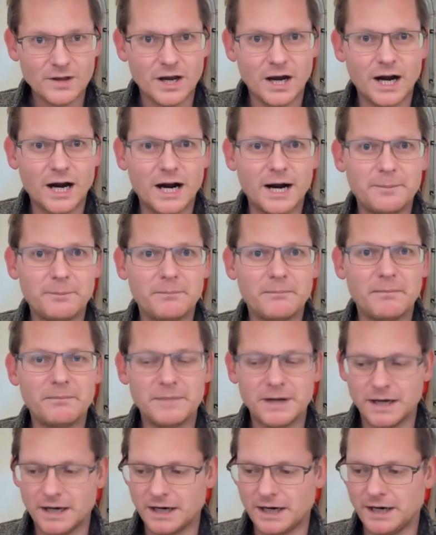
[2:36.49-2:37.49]
um,
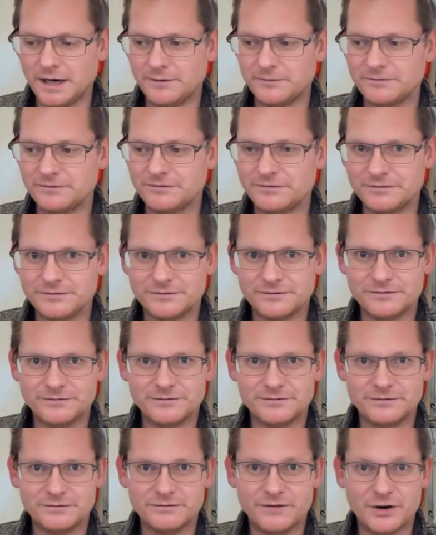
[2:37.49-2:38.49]
um,
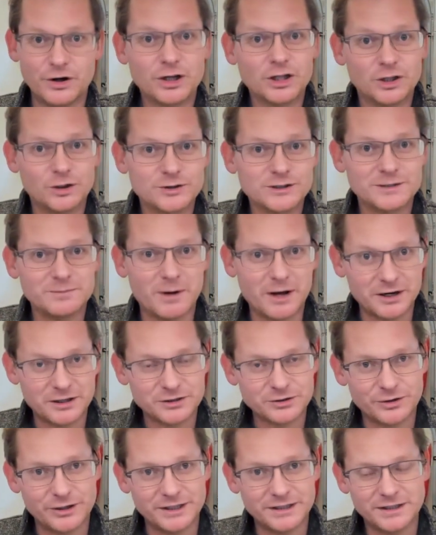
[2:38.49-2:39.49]
very closely
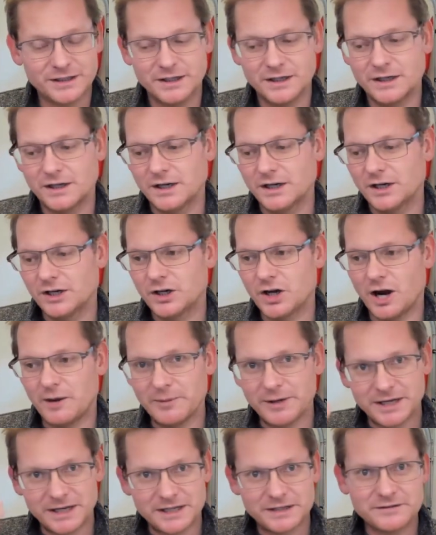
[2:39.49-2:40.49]
monitoring
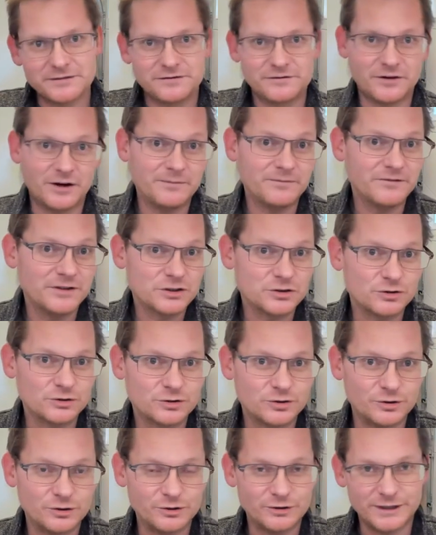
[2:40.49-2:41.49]
coming in from Visual
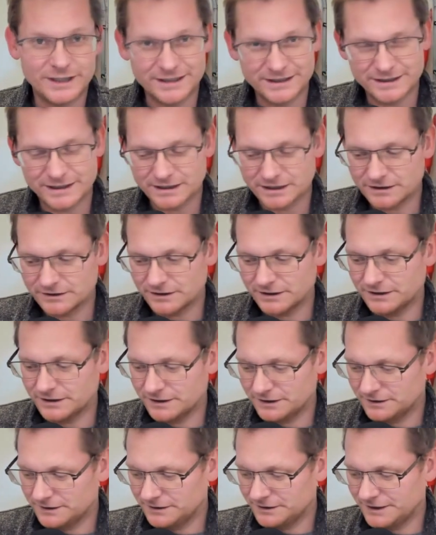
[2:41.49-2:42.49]
Studio. And and, uh, and,
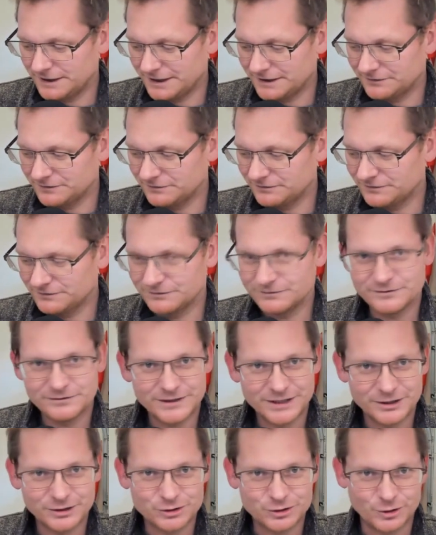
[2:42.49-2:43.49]
and
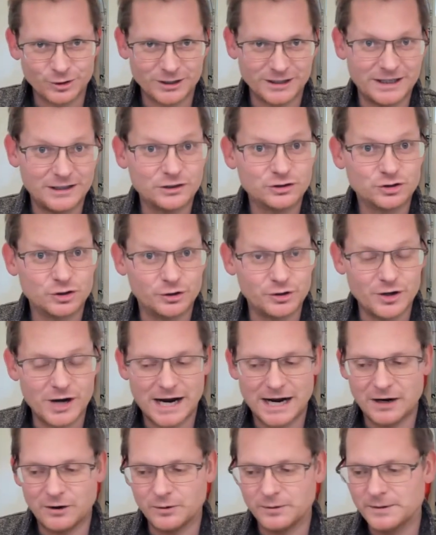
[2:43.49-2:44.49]
here shortly, I'll show you
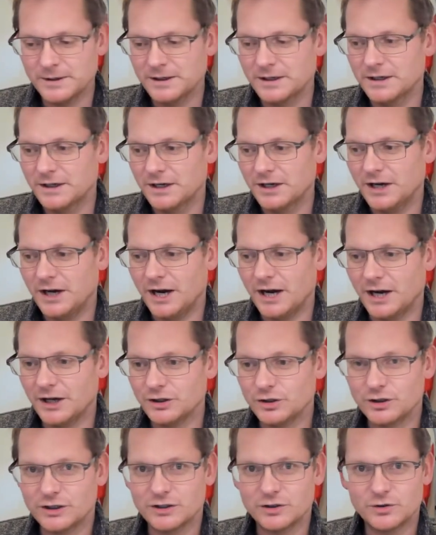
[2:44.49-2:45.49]
how uh,
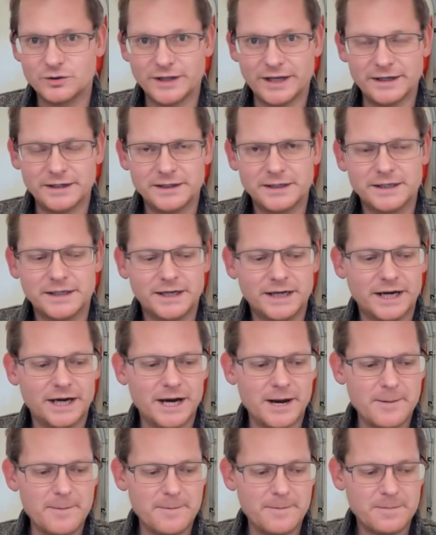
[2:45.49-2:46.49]
you can do that.
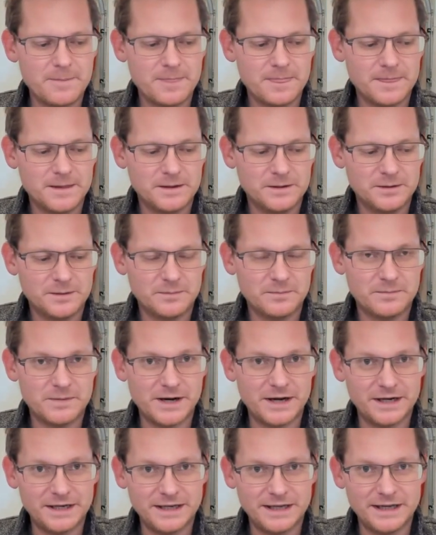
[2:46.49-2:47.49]
Um,
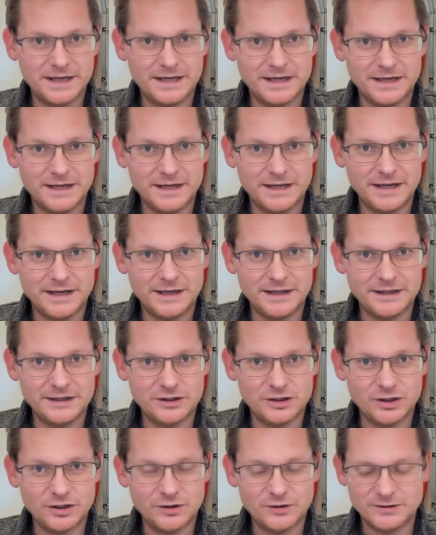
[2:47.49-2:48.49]
but
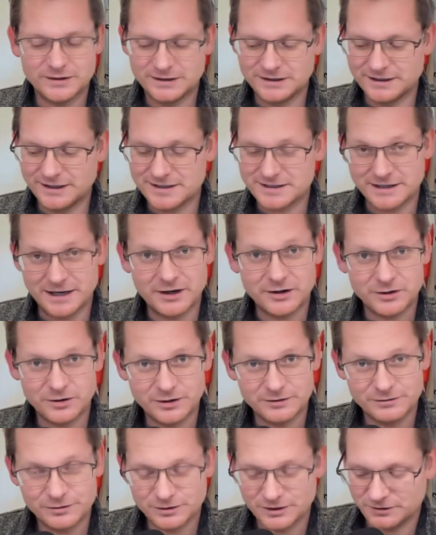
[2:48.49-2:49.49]
you know, Leslie, I don't know
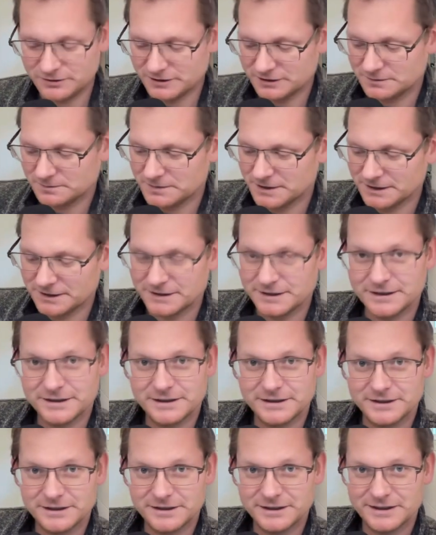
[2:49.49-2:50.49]
if you know this, but
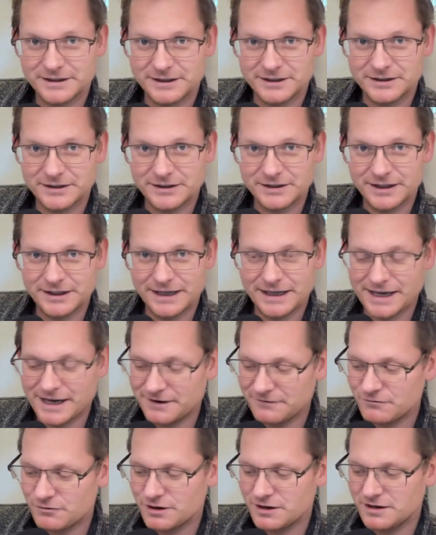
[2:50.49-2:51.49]

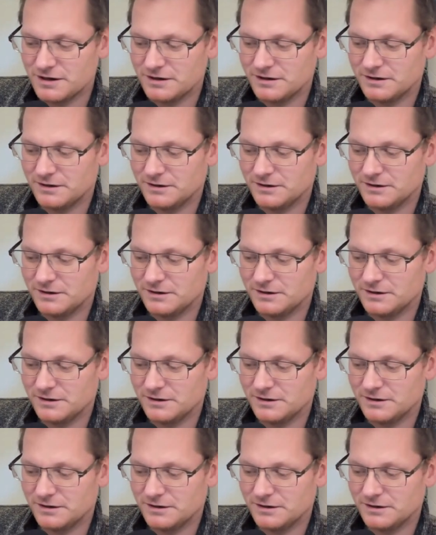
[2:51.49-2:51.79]
every